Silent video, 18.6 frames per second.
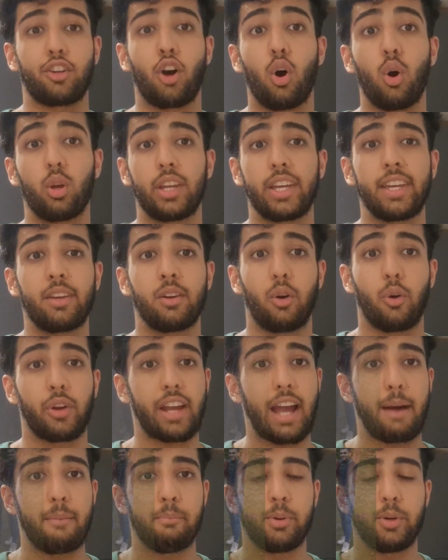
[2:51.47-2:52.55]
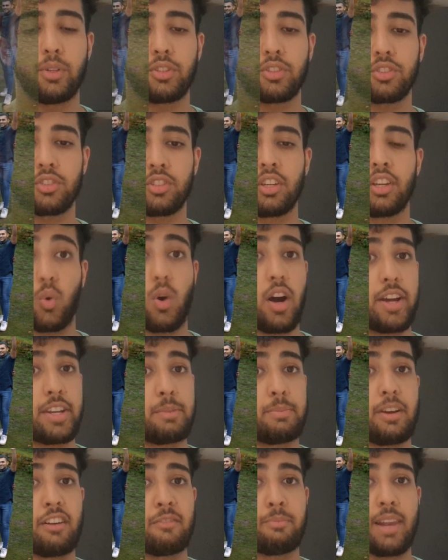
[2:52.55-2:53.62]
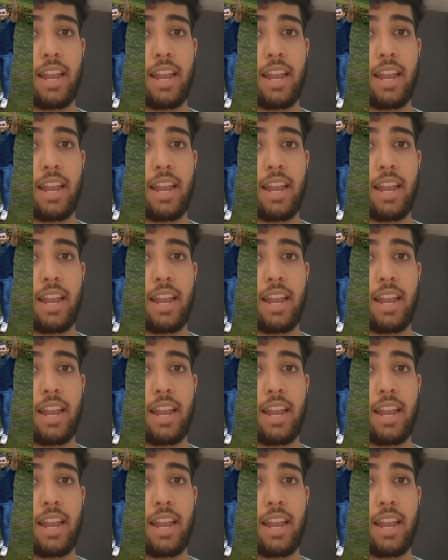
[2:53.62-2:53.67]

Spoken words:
Holi on campus, required a bit of